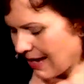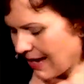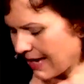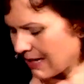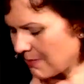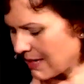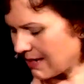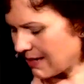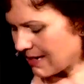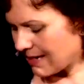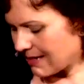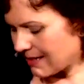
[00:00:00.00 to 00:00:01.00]

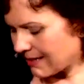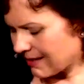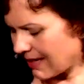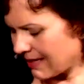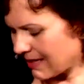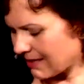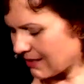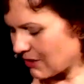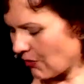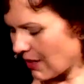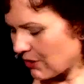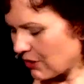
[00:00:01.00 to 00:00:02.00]
Amy is letting us
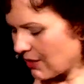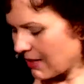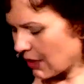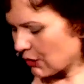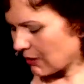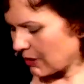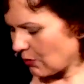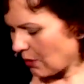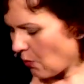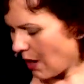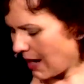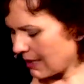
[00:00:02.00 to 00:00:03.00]
know that you can actually do a
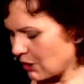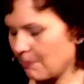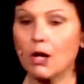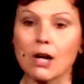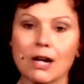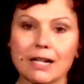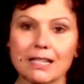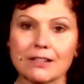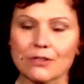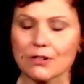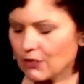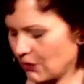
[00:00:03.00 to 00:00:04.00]
watch party
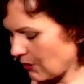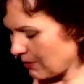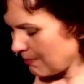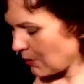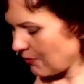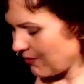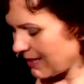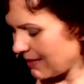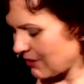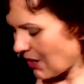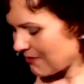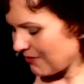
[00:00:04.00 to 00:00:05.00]
for certain
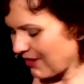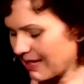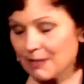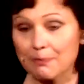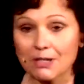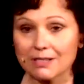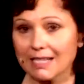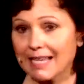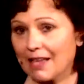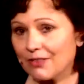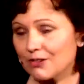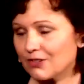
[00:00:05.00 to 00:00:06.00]
movies on Facebook together.